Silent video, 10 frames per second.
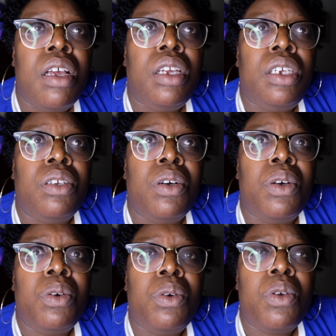you
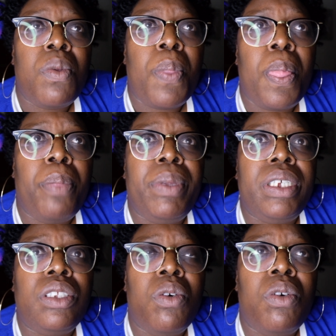know,
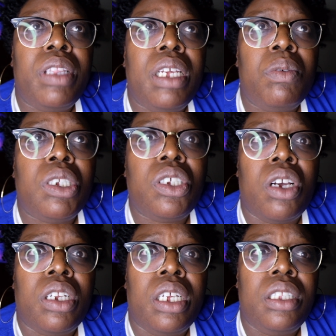this whole thing with
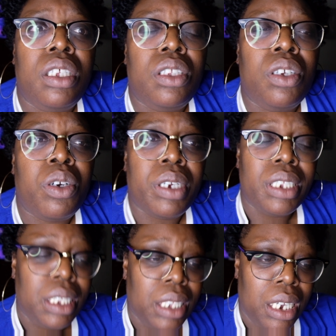Shauna, the
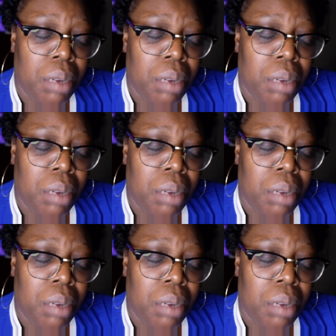crazy thing